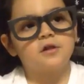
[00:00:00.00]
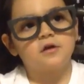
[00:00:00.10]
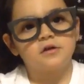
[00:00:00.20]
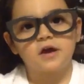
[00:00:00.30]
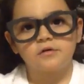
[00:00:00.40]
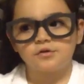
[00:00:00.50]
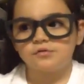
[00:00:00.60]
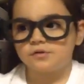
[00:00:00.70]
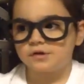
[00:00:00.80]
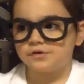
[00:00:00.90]
on how
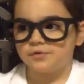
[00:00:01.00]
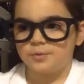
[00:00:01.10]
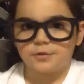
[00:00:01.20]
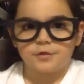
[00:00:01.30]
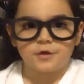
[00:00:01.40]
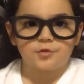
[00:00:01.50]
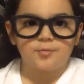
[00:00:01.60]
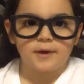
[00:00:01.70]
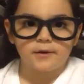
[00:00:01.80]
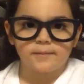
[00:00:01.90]
you could do this
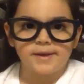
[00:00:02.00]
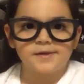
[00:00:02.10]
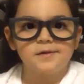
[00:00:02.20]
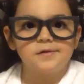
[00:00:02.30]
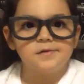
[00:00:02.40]
experiment.